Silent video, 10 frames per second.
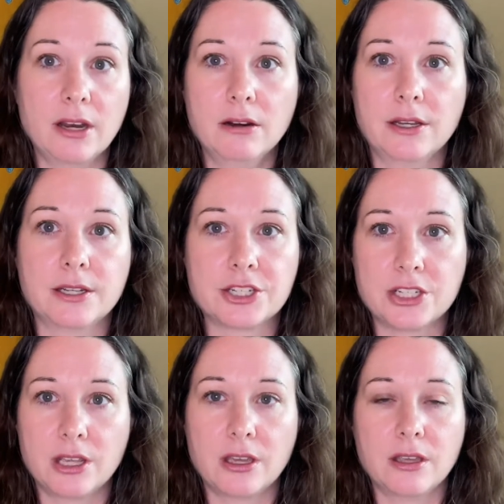air
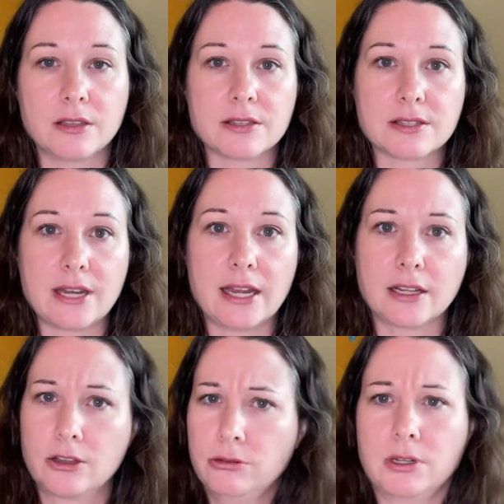conditioning is not
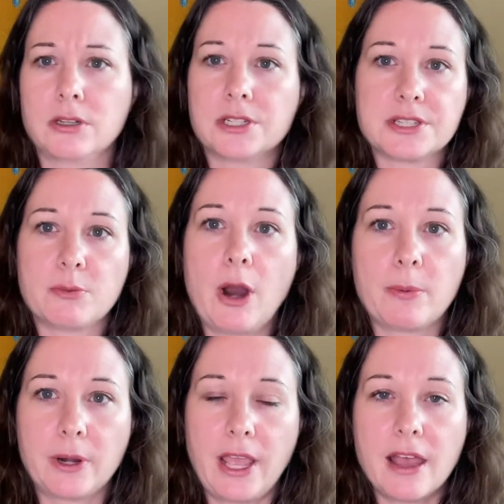included. Does the
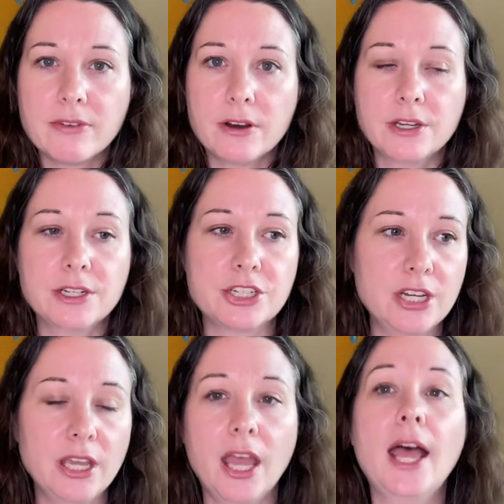property have air
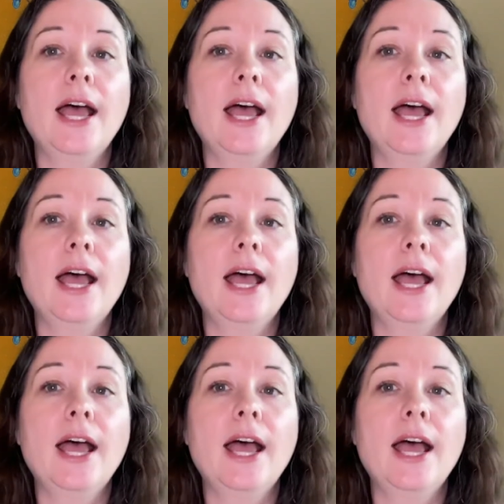conditioning?